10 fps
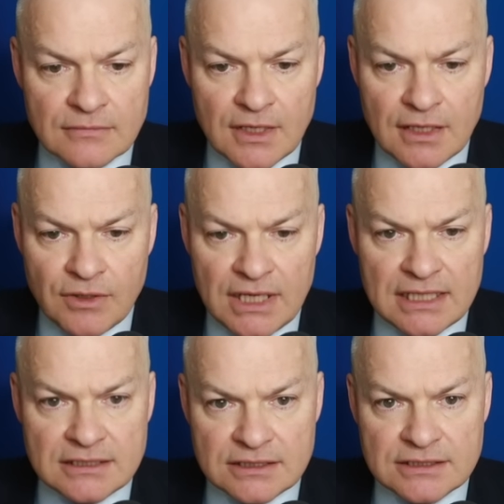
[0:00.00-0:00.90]
Now, I
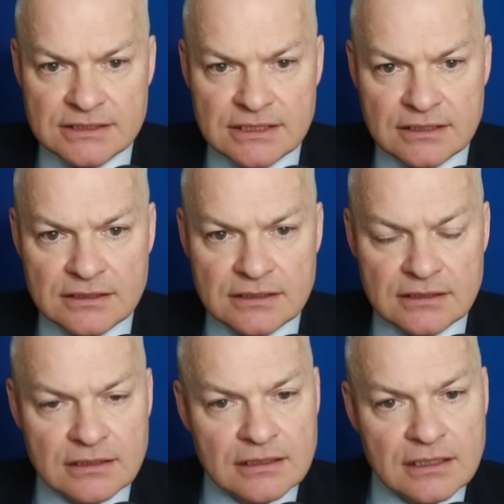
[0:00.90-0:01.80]
hadn't considered
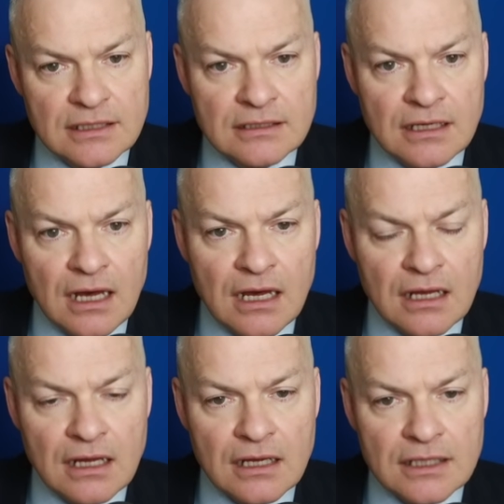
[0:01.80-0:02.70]
an
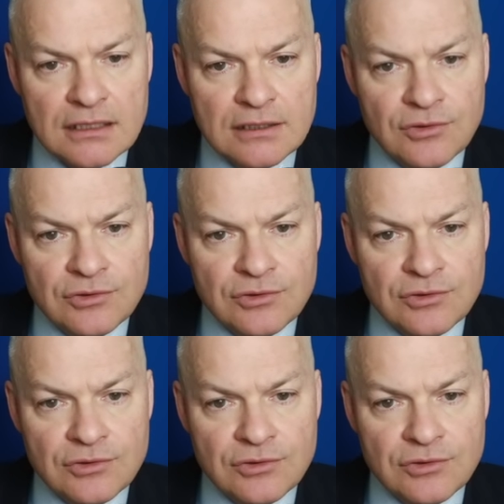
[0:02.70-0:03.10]
I.